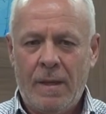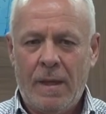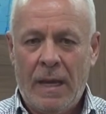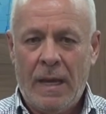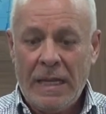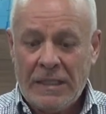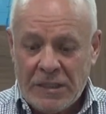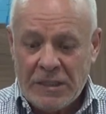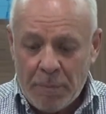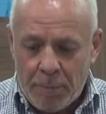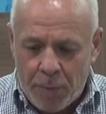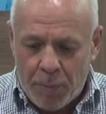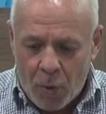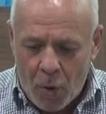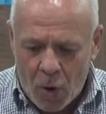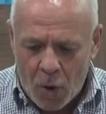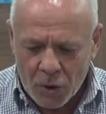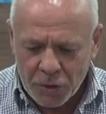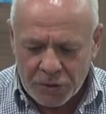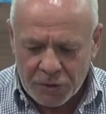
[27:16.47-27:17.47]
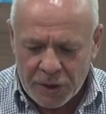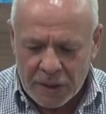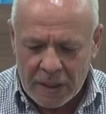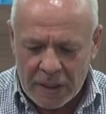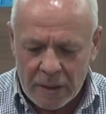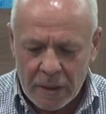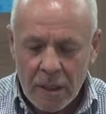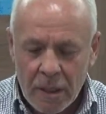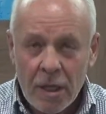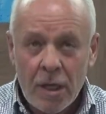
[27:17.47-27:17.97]
It's
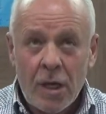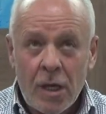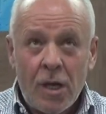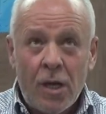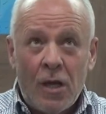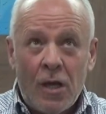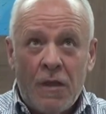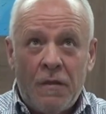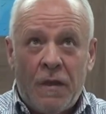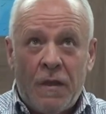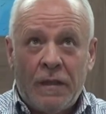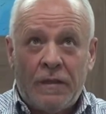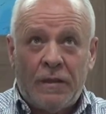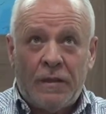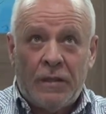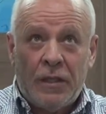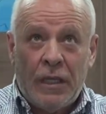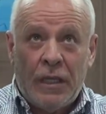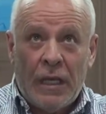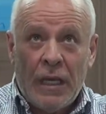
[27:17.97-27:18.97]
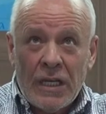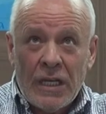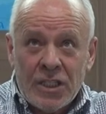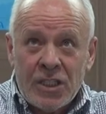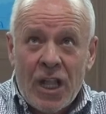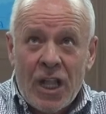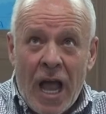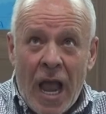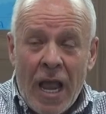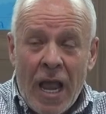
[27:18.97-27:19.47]
important that His
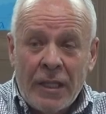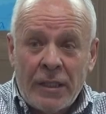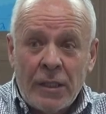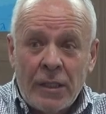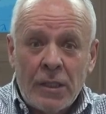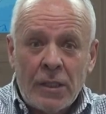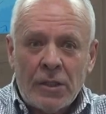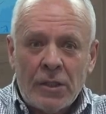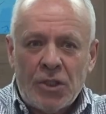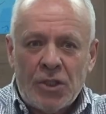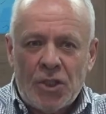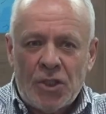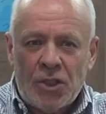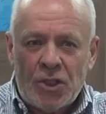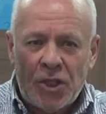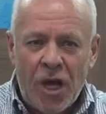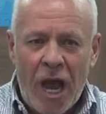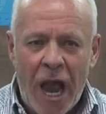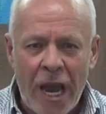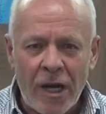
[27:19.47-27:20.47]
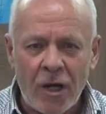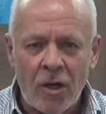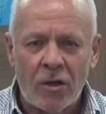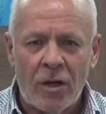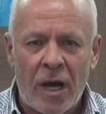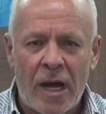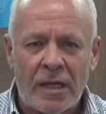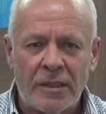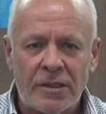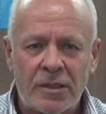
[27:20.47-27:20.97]
light shine on
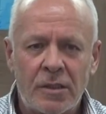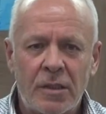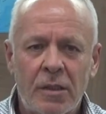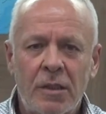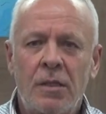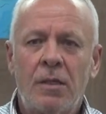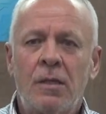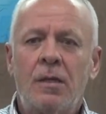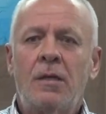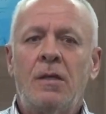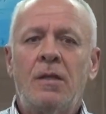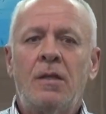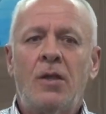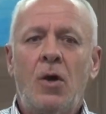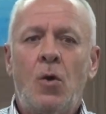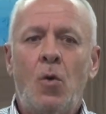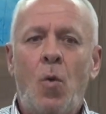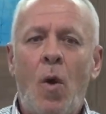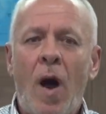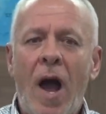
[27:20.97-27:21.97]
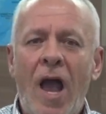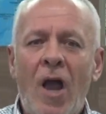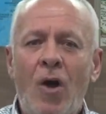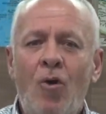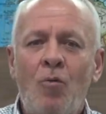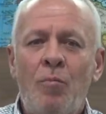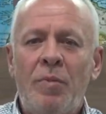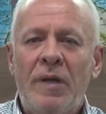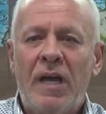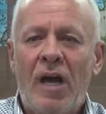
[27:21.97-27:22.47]
us, that why
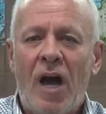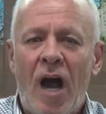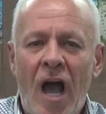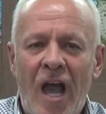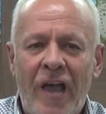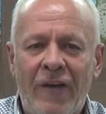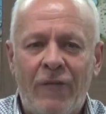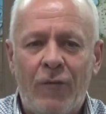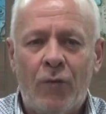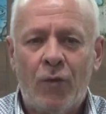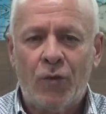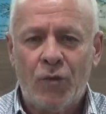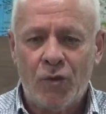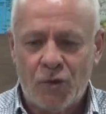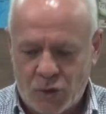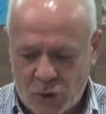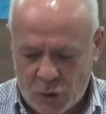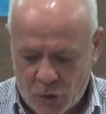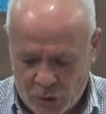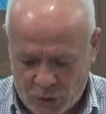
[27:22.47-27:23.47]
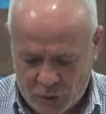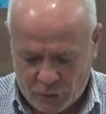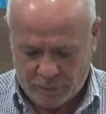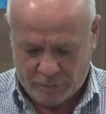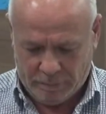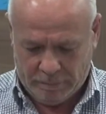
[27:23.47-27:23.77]
we behave on this earth.